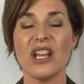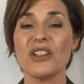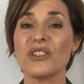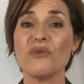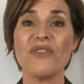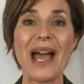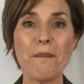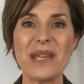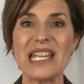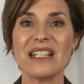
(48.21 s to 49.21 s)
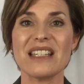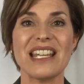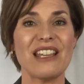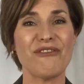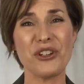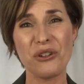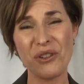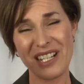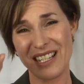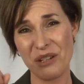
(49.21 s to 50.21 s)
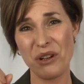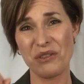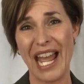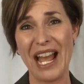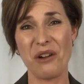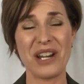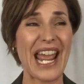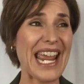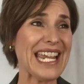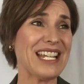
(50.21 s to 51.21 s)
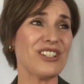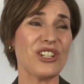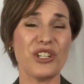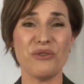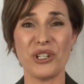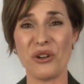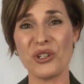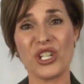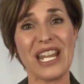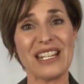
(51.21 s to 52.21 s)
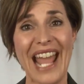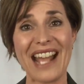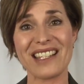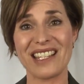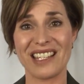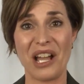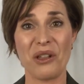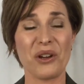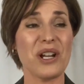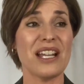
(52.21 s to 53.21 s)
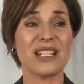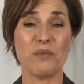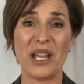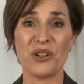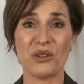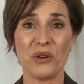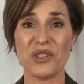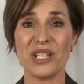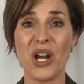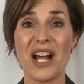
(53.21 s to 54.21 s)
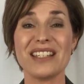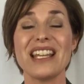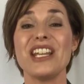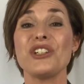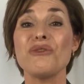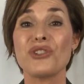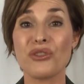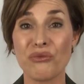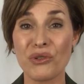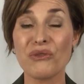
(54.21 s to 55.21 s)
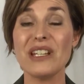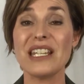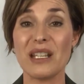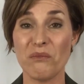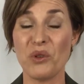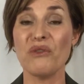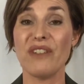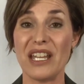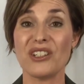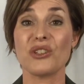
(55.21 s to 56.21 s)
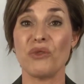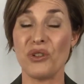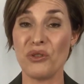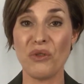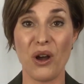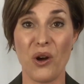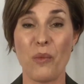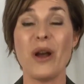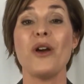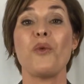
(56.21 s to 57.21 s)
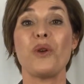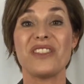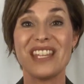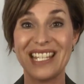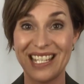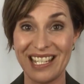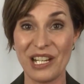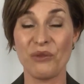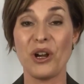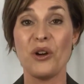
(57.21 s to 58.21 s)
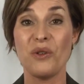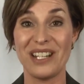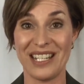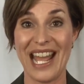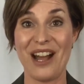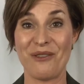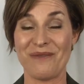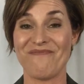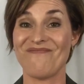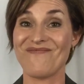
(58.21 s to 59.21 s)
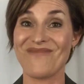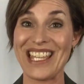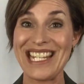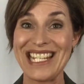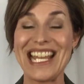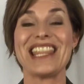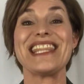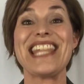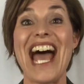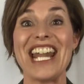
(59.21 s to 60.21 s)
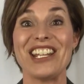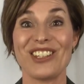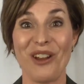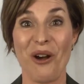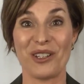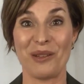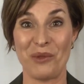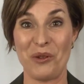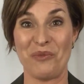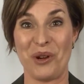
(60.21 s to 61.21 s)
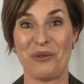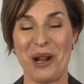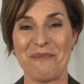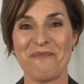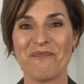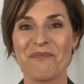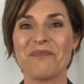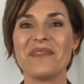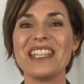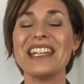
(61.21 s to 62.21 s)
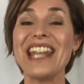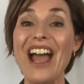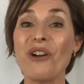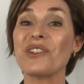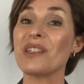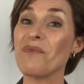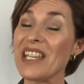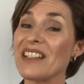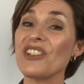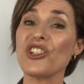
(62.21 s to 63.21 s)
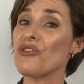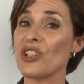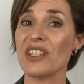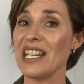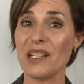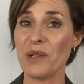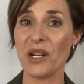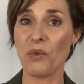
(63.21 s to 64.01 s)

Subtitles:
So that means if you're zero down and you negotiate and ask the seller to pay your closing costs, you truly can move into a new home with zero down. That is an awesome loan program. Now, some things that you just need to be